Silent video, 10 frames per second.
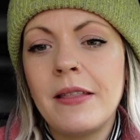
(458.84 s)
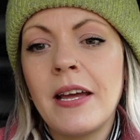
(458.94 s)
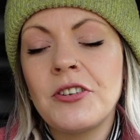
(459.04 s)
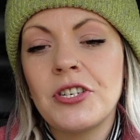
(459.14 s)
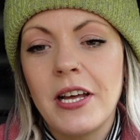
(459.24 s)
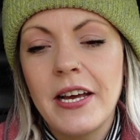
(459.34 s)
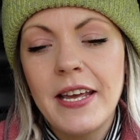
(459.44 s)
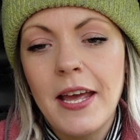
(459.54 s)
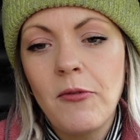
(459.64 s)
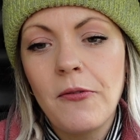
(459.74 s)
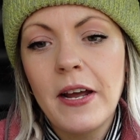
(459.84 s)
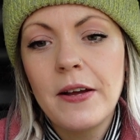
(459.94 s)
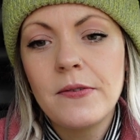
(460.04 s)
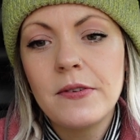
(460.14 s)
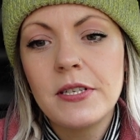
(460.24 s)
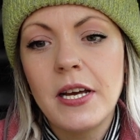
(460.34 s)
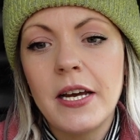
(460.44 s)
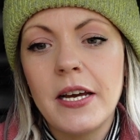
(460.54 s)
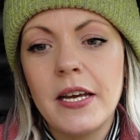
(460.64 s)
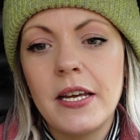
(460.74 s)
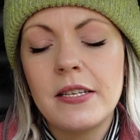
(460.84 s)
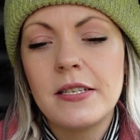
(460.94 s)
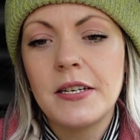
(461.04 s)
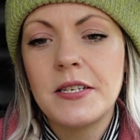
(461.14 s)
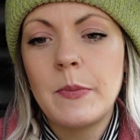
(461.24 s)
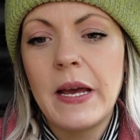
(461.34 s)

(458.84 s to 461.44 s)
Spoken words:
And then July came around, I started